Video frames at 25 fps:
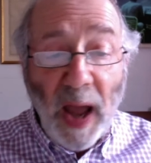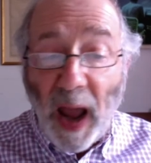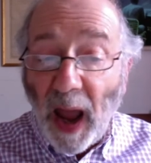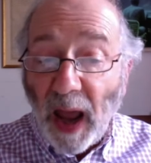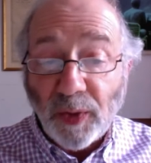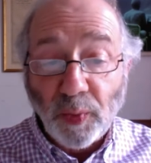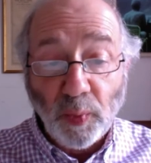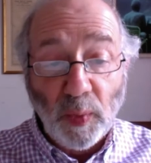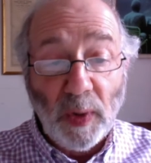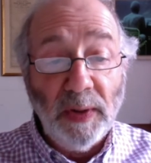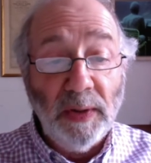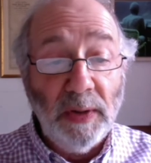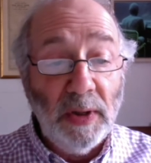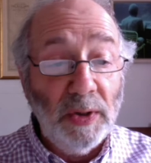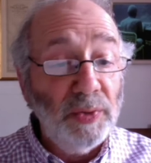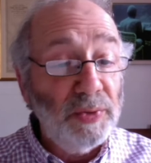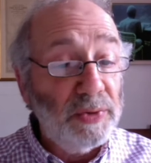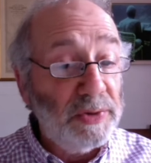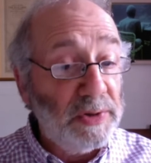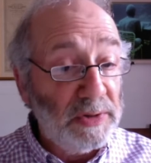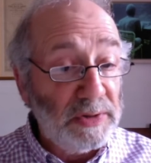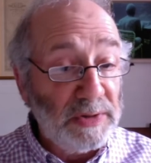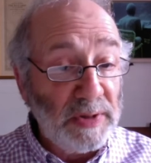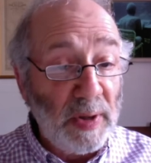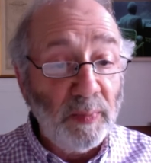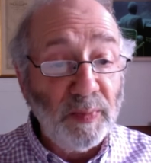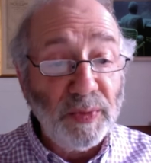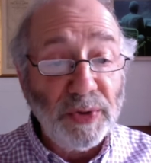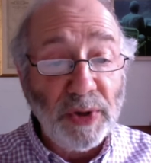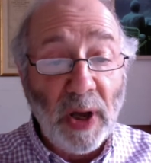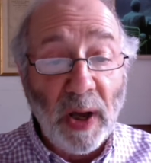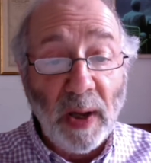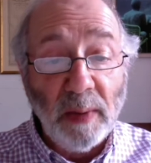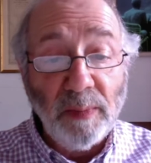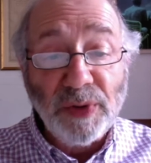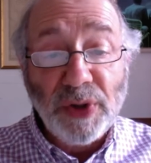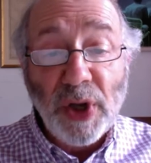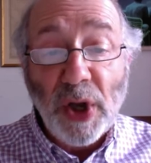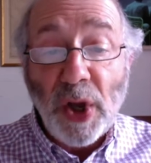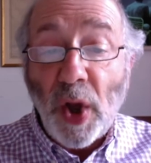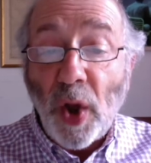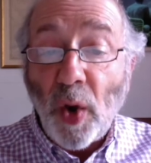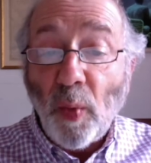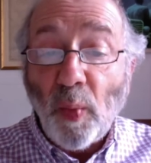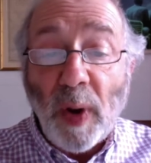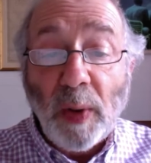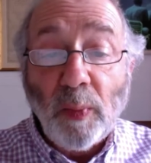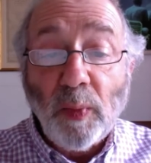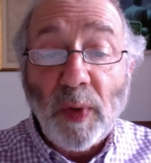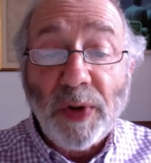And one knows it sometimes
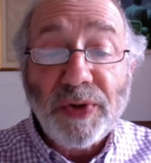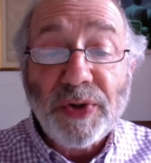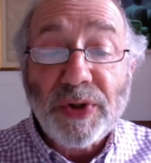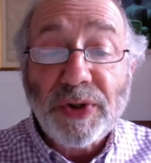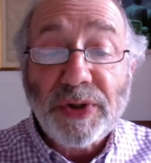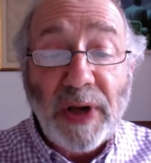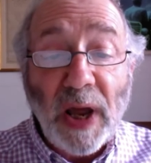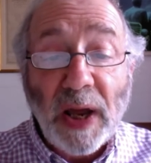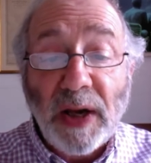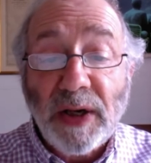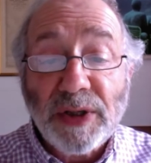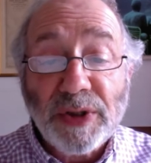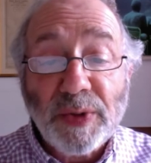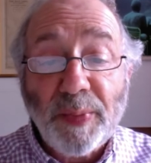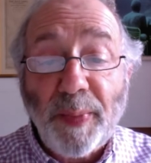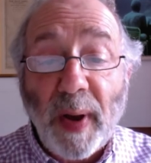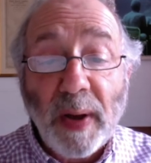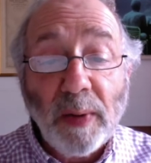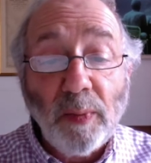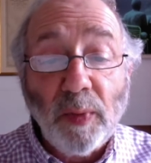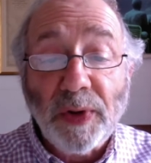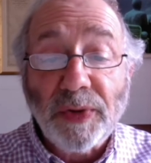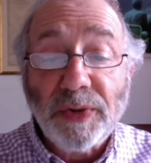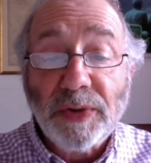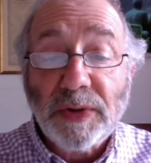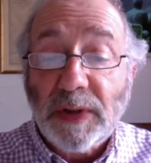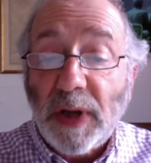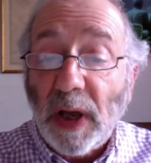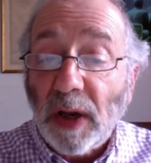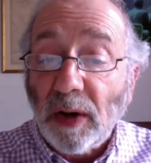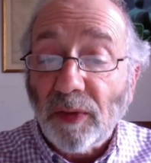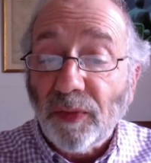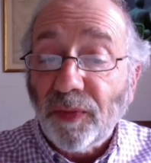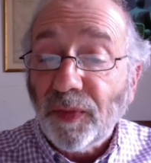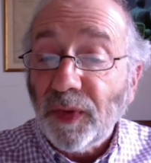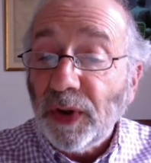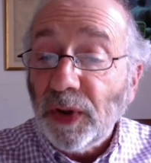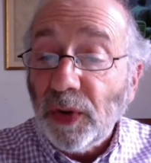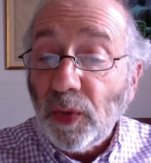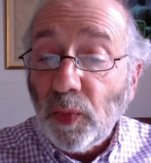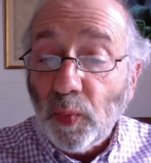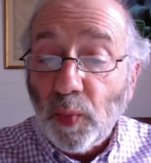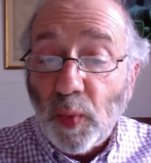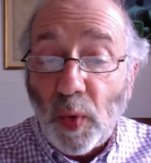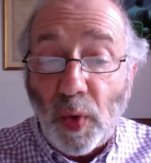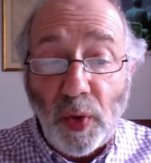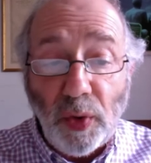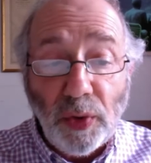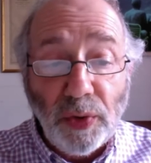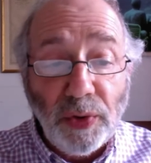when one stands by oneself in a
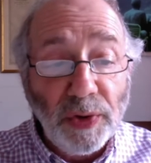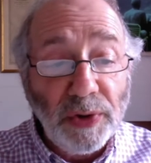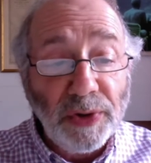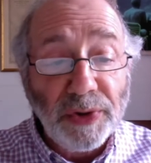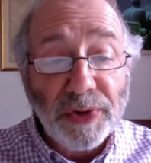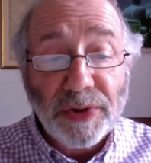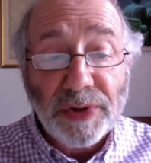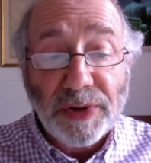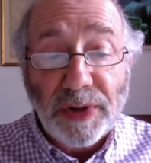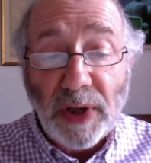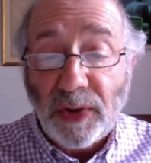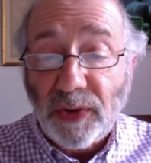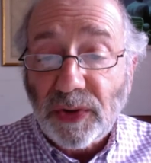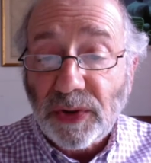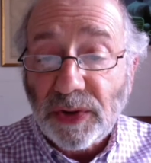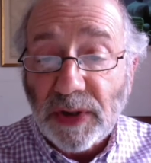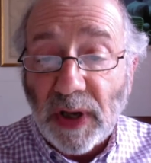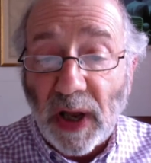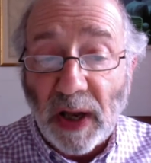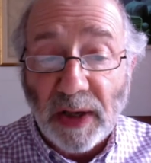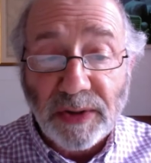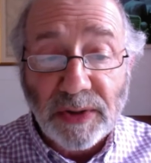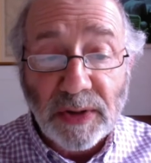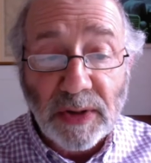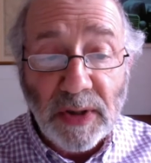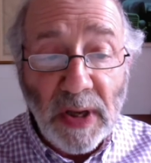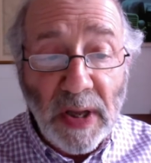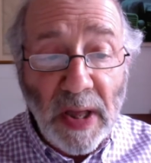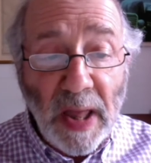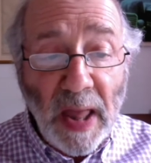wood at sunset,